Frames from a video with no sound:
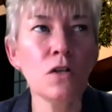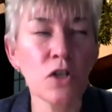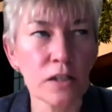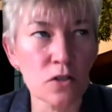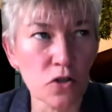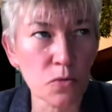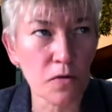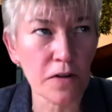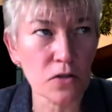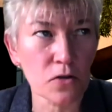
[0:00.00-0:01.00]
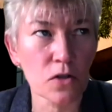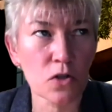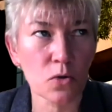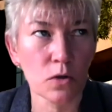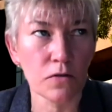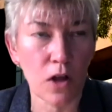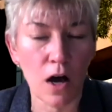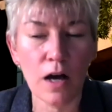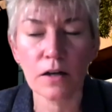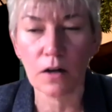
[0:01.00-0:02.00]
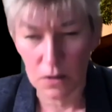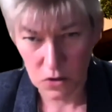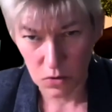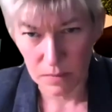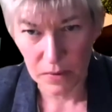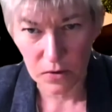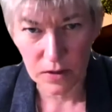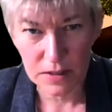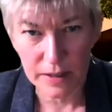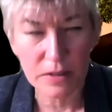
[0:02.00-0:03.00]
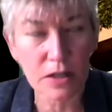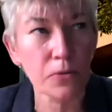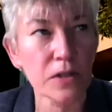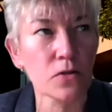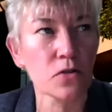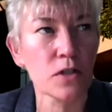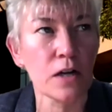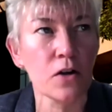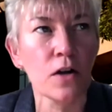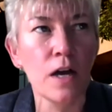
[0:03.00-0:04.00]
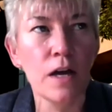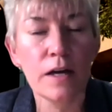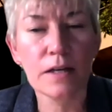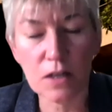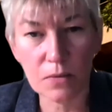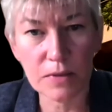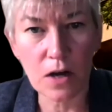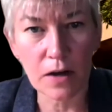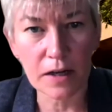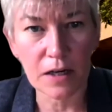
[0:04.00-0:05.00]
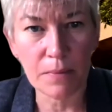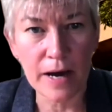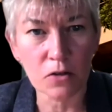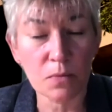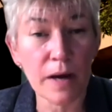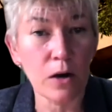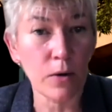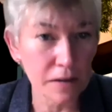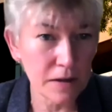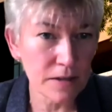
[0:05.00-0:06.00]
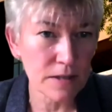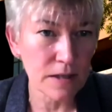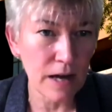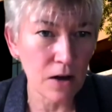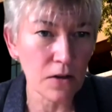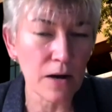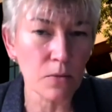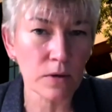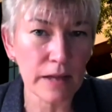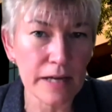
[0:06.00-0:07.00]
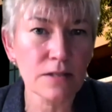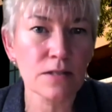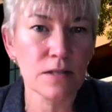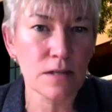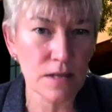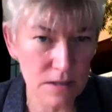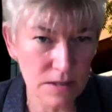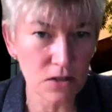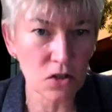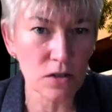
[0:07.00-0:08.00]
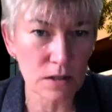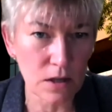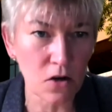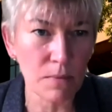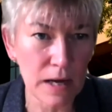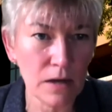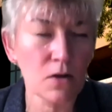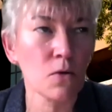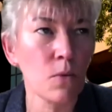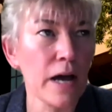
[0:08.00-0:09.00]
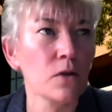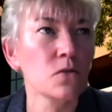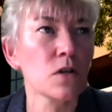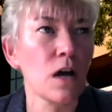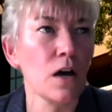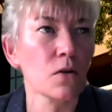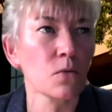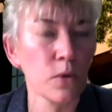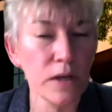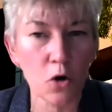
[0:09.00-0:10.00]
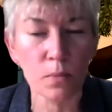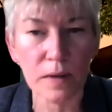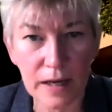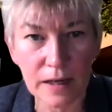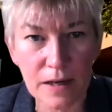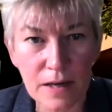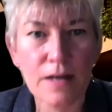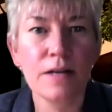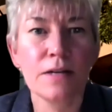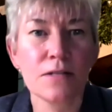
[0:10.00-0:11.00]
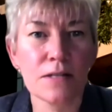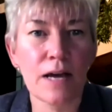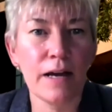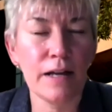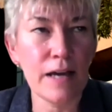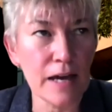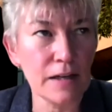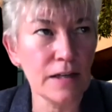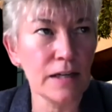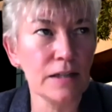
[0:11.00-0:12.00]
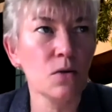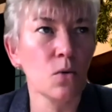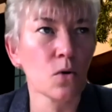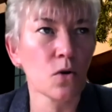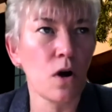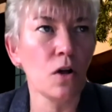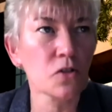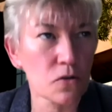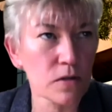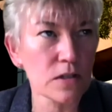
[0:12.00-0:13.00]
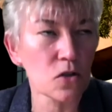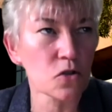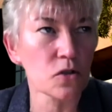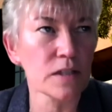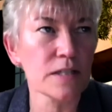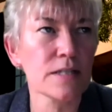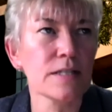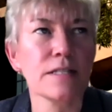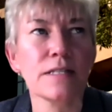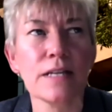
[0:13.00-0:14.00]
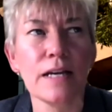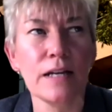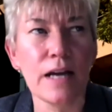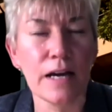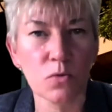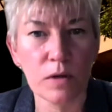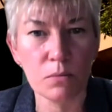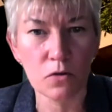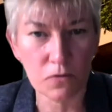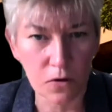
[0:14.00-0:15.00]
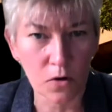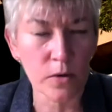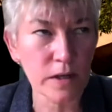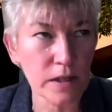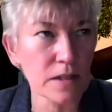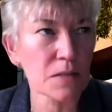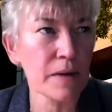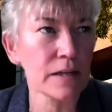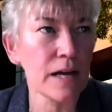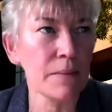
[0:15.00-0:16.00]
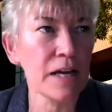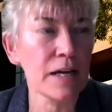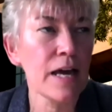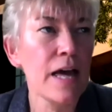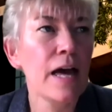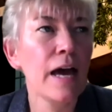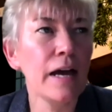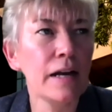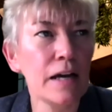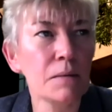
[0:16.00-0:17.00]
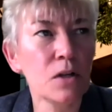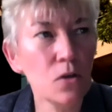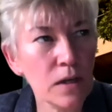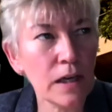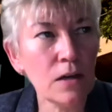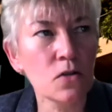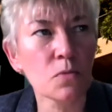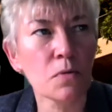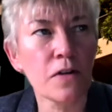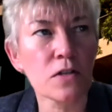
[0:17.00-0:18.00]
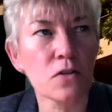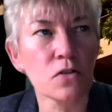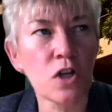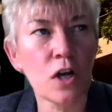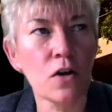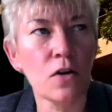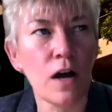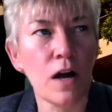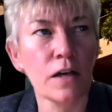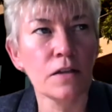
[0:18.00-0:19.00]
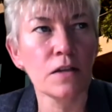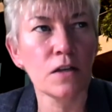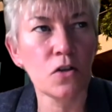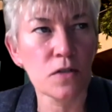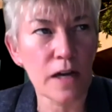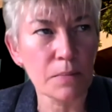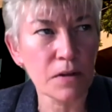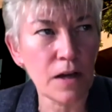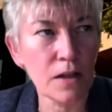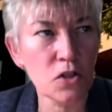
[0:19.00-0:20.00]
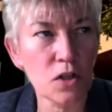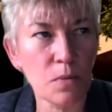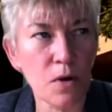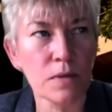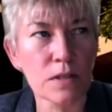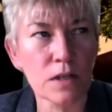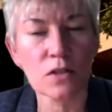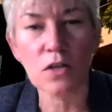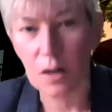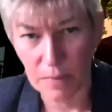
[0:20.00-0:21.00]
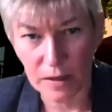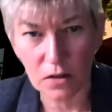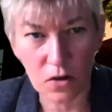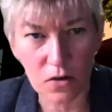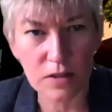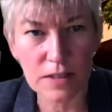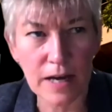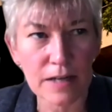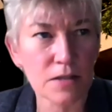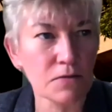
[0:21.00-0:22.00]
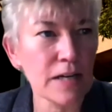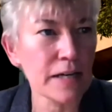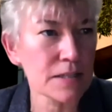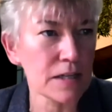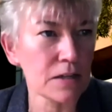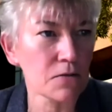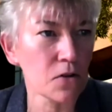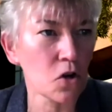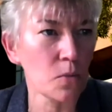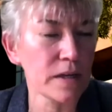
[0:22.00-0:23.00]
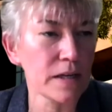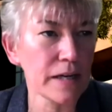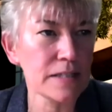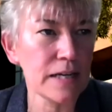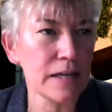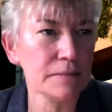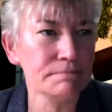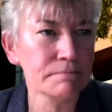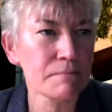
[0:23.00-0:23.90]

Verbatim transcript: Chancellor's professor in the School of Law and also a member of the Stem Cell Research Center, is going to be talking about bioethics and how that relates to the decisions that are made around uh, reopening society, ending or altering social distancing as we move forward in this pandemic. And Ed Monuki, who's professor and chair in the UCI Pathology Department, is going to talk about the current status of testing for COVID 19